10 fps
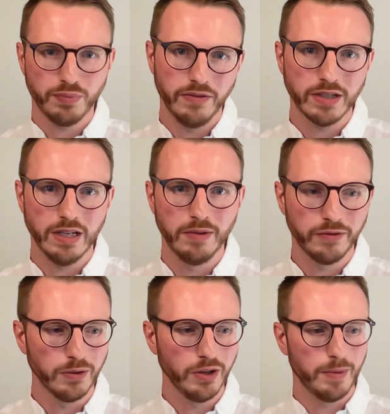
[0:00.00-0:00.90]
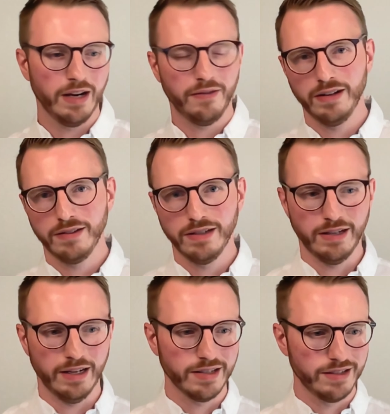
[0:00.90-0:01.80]
Previously, before, they might have had to
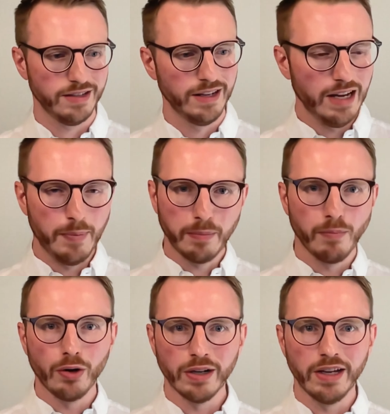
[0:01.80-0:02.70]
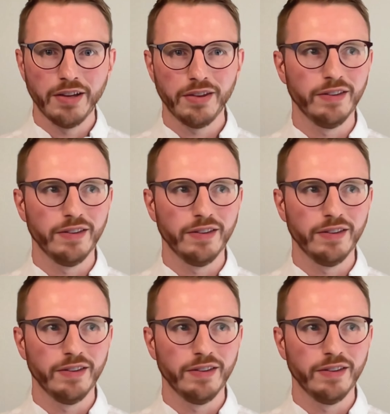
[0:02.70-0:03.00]
test a big monolith,